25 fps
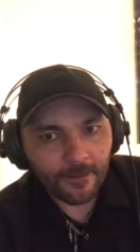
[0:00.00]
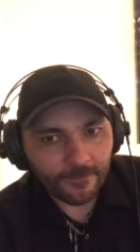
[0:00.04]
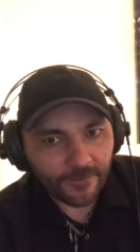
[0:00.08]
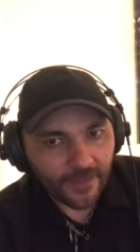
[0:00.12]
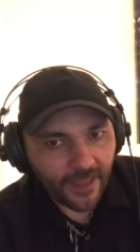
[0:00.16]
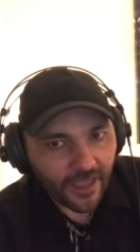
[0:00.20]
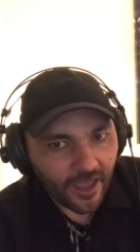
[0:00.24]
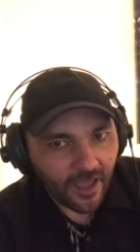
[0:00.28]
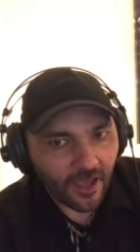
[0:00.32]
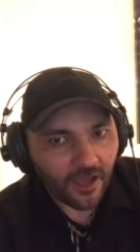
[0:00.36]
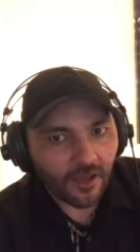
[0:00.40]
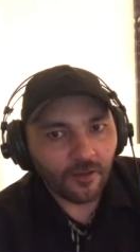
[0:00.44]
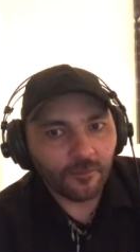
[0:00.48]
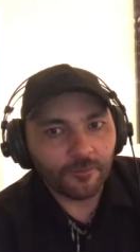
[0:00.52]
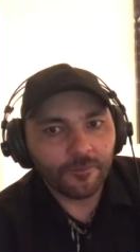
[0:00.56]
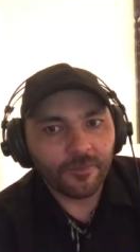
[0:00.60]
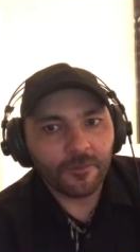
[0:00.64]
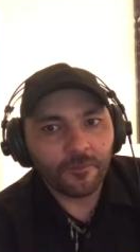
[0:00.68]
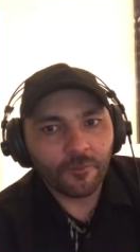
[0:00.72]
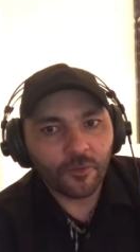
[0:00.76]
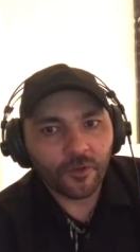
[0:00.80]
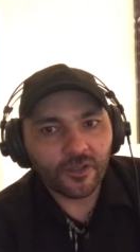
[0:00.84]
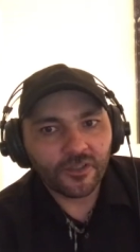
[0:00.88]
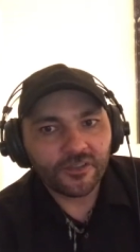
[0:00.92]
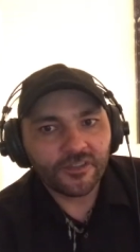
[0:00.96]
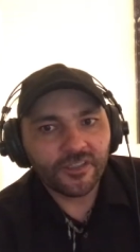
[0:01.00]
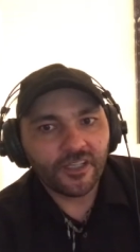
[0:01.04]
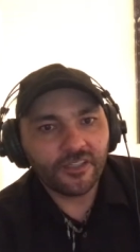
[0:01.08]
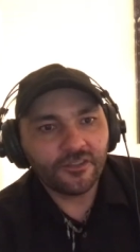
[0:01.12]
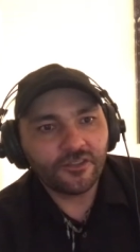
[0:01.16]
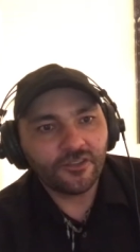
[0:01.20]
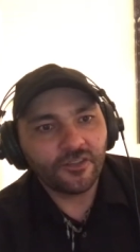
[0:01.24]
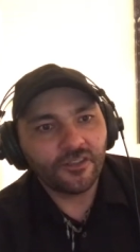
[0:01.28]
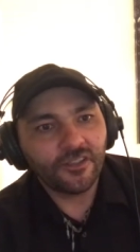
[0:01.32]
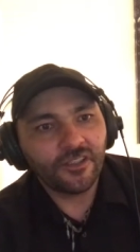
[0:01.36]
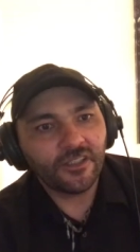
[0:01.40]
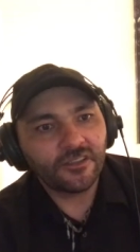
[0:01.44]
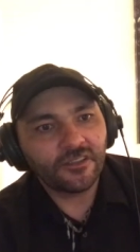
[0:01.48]
They help, but more
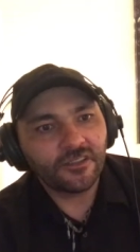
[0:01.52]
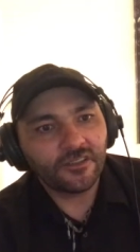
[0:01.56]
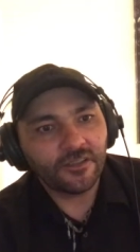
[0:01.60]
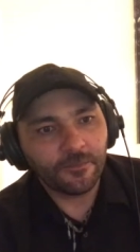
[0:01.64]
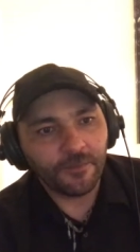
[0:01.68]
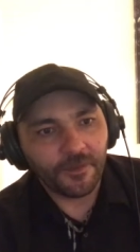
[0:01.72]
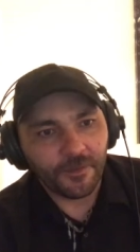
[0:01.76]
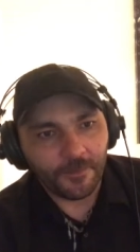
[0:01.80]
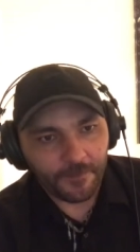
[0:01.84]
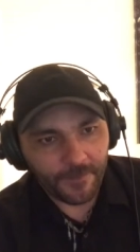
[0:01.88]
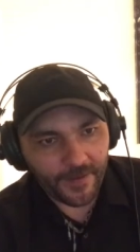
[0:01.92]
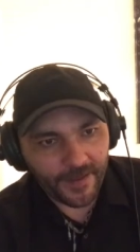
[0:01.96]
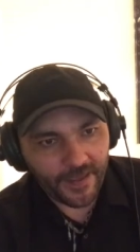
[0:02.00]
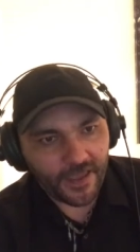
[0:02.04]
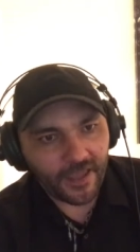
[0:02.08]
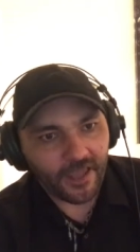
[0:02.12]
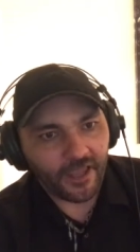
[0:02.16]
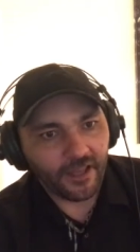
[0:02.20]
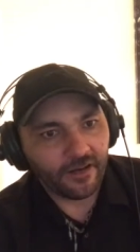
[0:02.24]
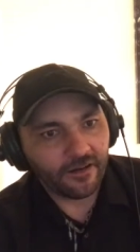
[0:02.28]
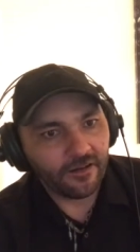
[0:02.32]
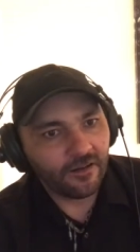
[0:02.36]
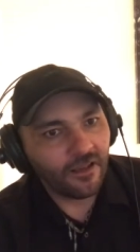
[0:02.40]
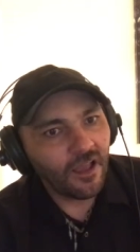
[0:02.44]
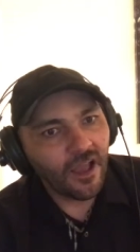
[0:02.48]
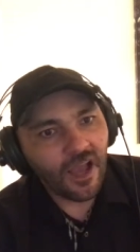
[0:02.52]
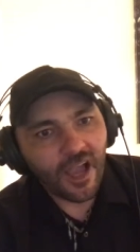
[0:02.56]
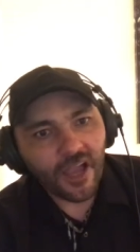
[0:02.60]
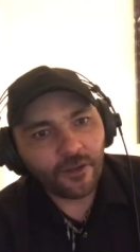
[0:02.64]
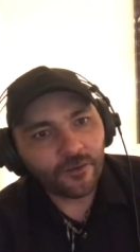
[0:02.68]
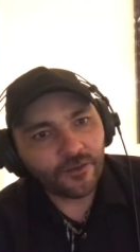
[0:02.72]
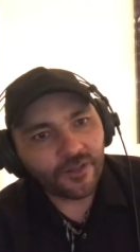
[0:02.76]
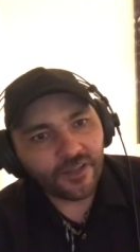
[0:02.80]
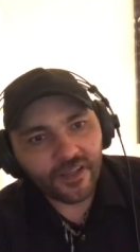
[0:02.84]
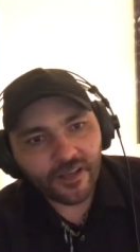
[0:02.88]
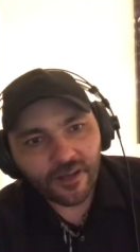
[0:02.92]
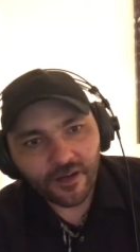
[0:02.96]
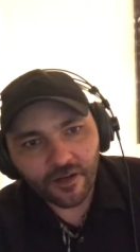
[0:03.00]
attention needs to be paid. I
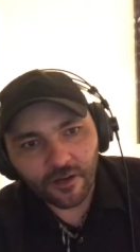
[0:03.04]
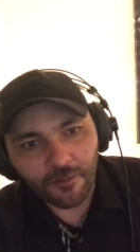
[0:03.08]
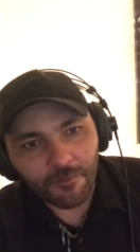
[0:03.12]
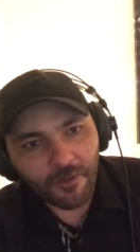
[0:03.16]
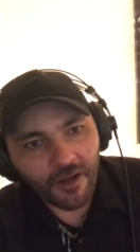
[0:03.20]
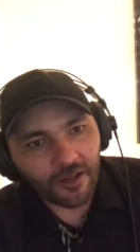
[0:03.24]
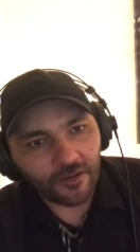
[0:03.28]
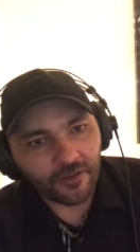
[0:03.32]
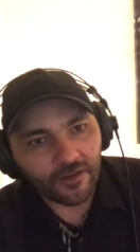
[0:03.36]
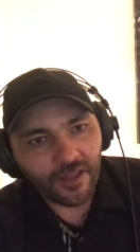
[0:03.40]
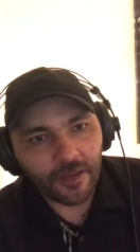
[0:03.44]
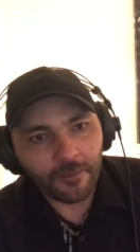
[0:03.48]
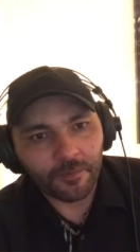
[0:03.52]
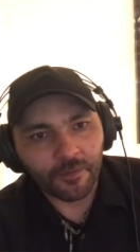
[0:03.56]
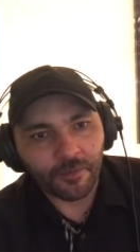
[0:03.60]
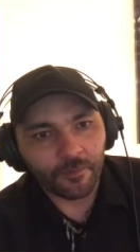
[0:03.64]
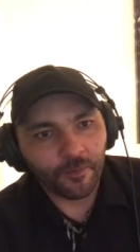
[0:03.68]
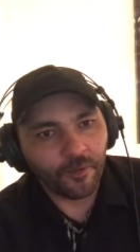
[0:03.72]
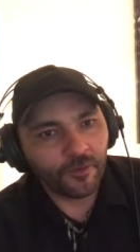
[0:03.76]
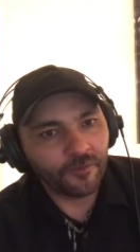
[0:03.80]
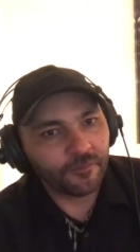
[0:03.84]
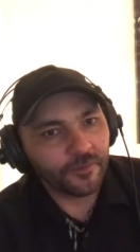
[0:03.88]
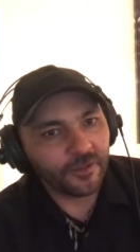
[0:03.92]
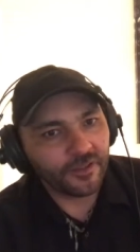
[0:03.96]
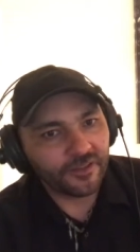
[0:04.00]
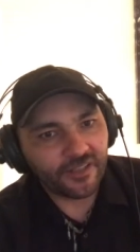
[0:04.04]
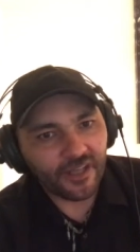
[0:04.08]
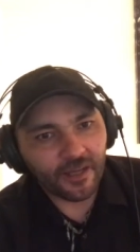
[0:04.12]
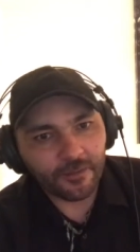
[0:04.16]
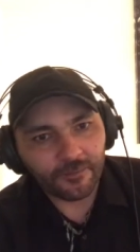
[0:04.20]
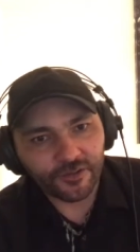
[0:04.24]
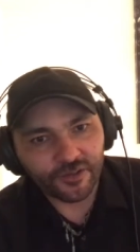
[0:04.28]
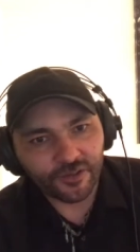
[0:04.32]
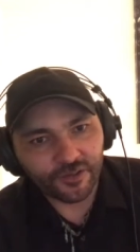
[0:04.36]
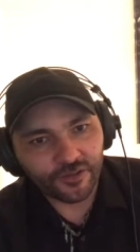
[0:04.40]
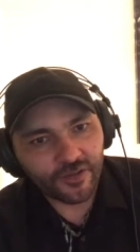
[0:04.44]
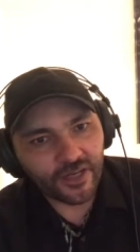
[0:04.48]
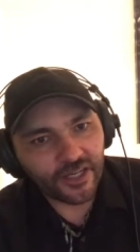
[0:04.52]
only hear about labor movement
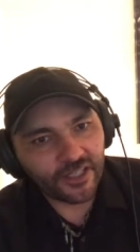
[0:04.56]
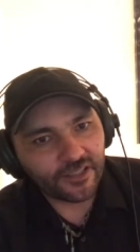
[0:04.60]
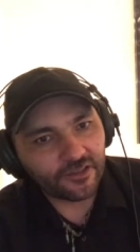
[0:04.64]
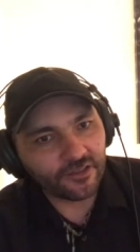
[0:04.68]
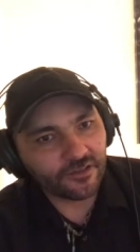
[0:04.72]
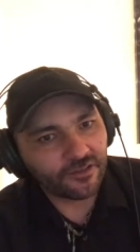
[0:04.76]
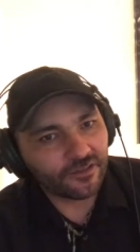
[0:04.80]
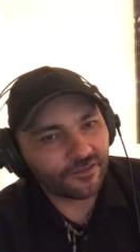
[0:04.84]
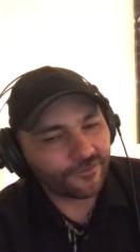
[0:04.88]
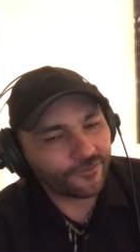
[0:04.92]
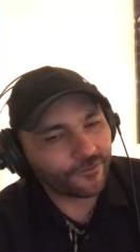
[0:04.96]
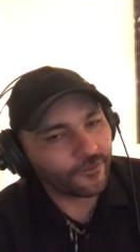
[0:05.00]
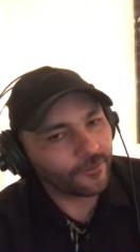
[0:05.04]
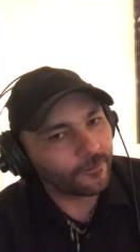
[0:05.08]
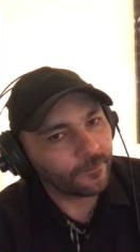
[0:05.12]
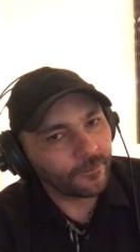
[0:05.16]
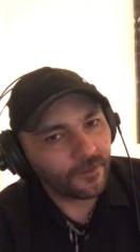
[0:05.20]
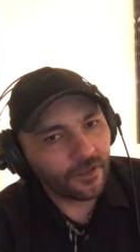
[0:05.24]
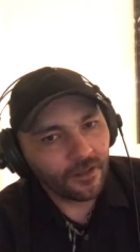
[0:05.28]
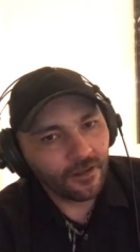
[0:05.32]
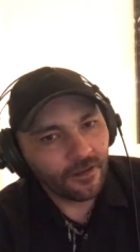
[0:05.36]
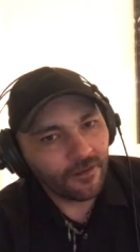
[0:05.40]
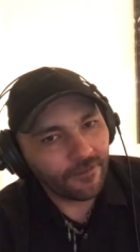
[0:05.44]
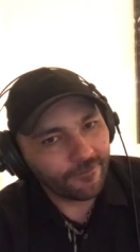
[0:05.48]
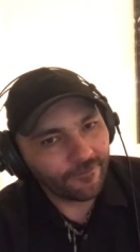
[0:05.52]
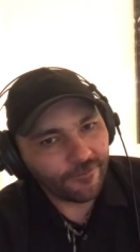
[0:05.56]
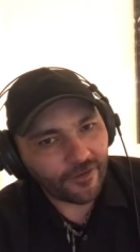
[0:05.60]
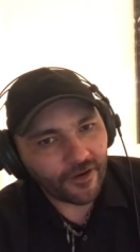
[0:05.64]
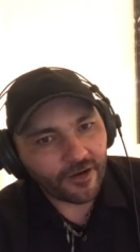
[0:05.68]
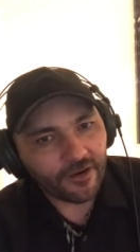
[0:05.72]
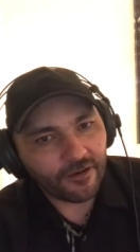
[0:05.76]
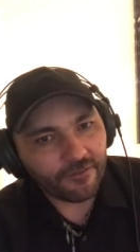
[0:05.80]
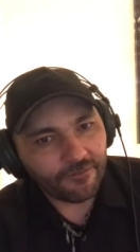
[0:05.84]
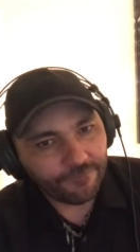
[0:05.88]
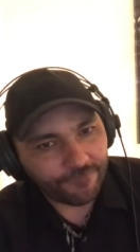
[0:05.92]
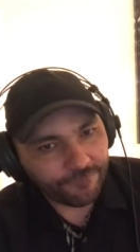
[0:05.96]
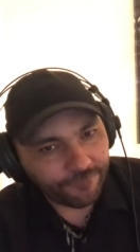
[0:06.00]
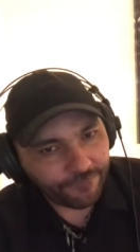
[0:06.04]
demonstrations from
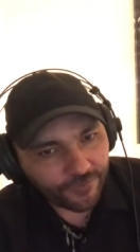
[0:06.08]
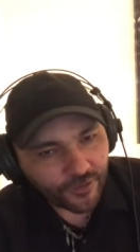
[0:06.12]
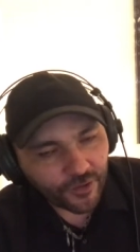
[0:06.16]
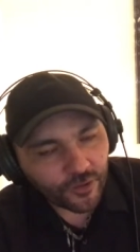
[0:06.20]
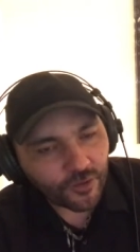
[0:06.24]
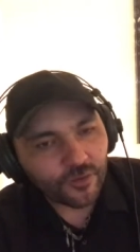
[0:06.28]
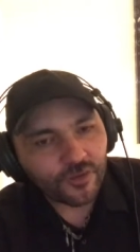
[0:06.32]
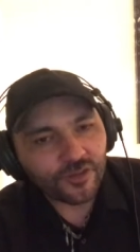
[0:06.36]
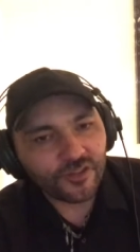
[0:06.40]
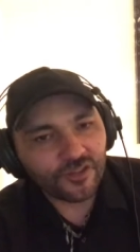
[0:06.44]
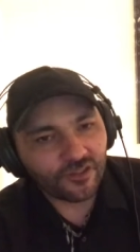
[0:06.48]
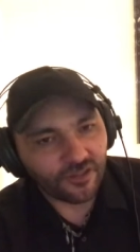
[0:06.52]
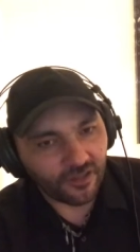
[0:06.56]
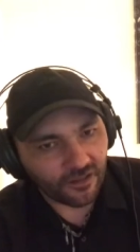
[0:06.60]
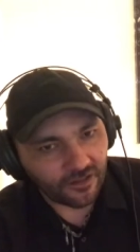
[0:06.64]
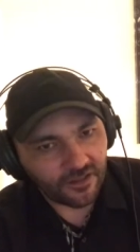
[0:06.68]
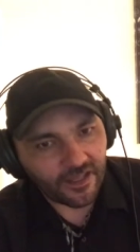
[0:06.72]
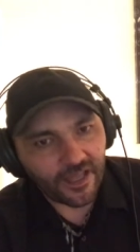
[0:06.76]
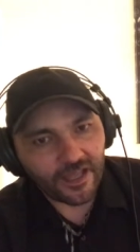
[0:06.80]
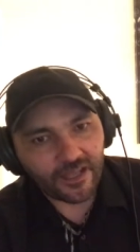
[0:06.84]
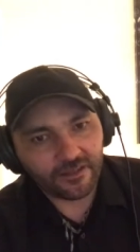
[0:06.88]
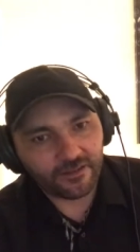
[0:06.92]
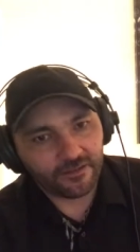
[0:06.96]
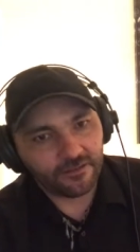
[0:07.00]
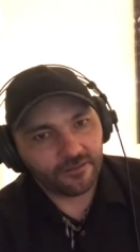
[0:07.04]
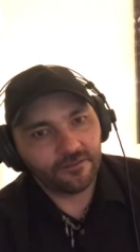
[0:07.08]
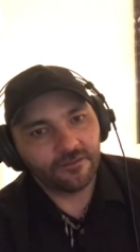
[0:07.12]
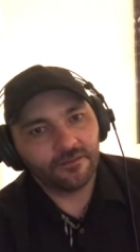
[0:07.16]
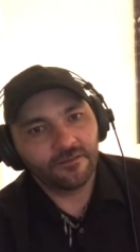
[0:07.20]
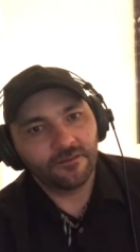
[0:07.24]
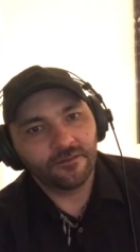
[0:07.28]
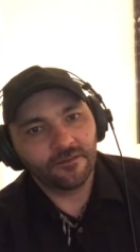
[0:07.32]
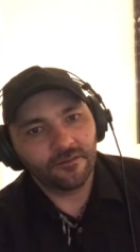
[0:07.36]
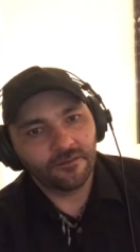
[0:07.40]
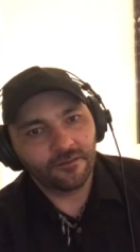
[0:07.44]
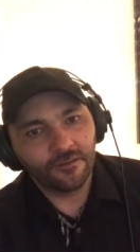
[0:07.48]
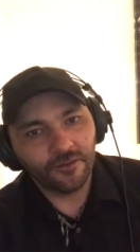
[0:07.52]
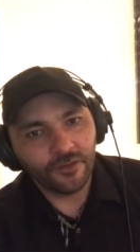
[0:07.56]
very few select
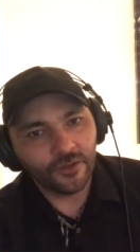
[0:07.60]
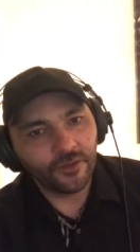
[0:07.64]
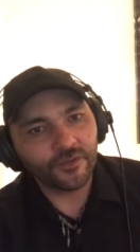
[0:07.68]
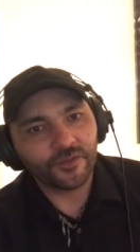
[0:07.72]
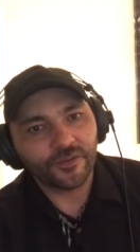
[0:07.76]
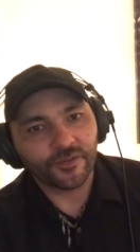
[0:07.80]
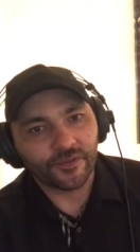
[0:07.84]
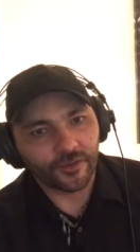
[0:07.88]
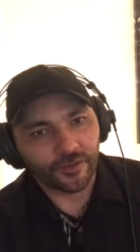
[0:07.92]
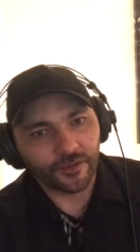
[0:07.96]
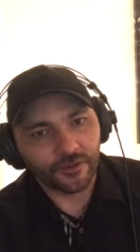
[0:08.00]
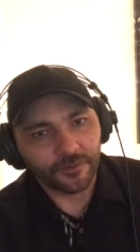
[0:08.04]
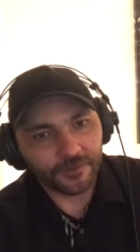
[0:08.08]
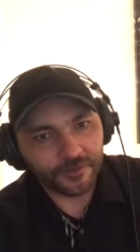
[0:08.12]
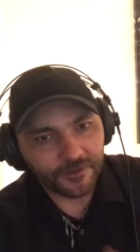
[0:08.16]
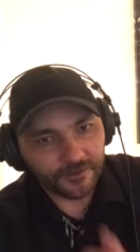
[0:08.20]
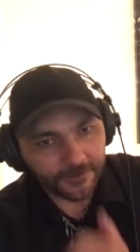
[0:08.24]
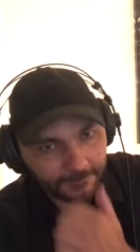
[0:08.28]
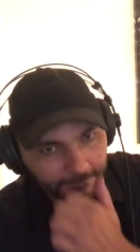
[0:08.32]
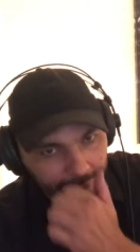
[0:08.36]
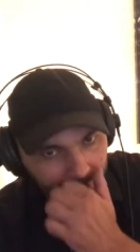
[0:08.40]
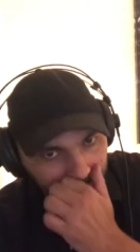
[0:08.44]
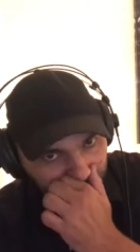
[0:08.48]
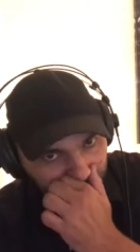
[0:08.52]
news groups